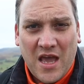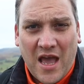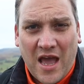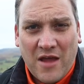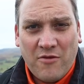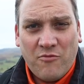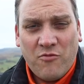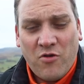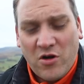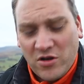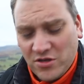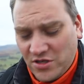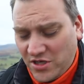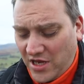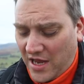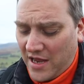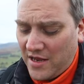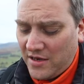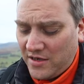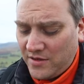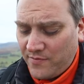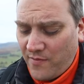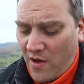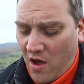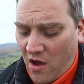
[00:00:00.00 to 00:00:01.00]
And Ross
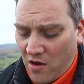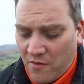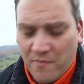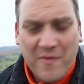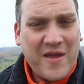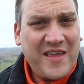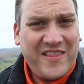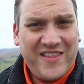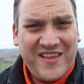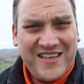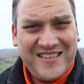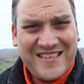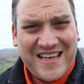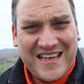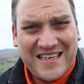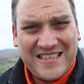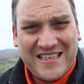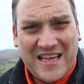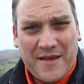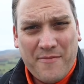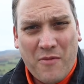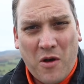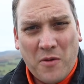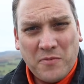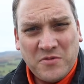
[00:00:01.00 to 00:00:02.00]
and Mark make the exact
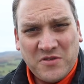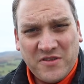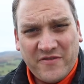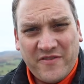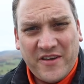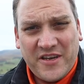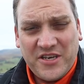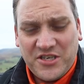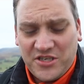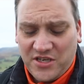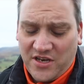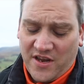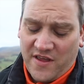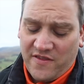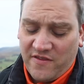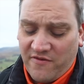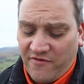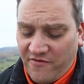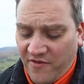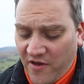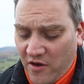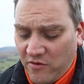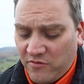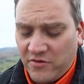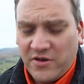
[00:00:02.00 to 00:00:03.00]
same observation in the
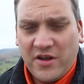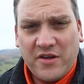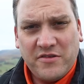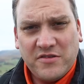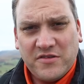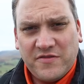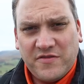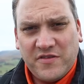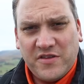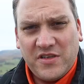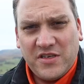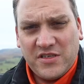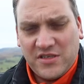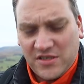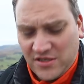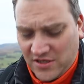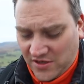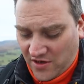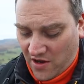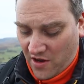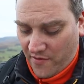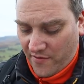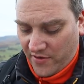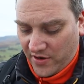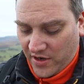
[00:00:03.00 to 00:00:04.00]
field notes for this
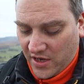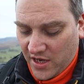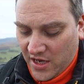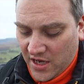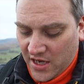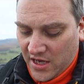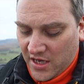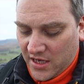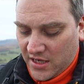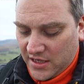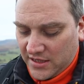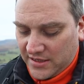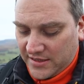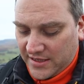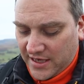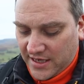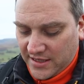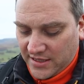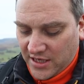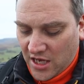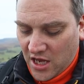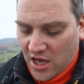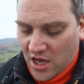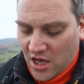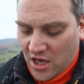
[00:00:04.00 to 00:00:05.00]
assignment. It
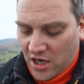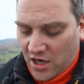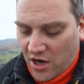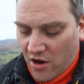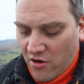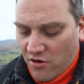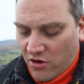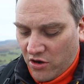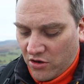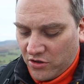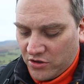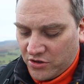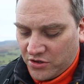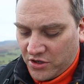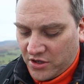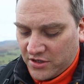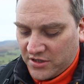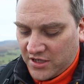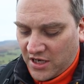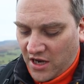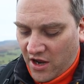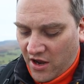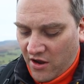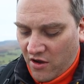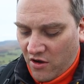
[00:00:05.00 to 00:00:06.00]
says, low
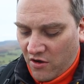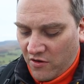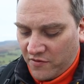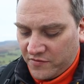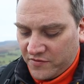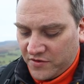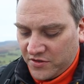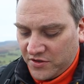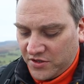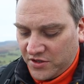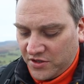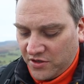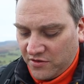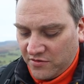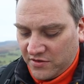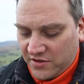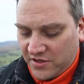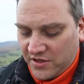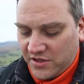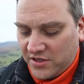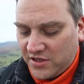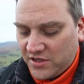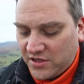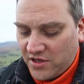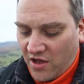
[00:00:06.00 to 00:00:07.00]
contrast light often suits
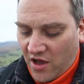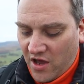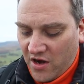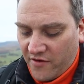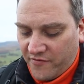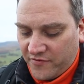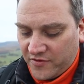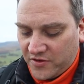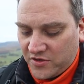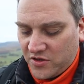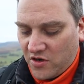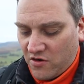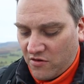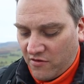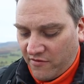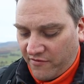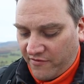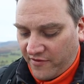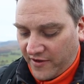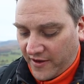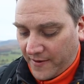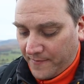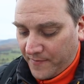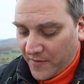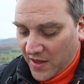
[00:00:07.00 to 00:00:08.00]
this style of
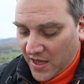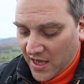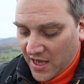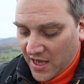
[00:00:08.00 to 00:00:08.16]
photography.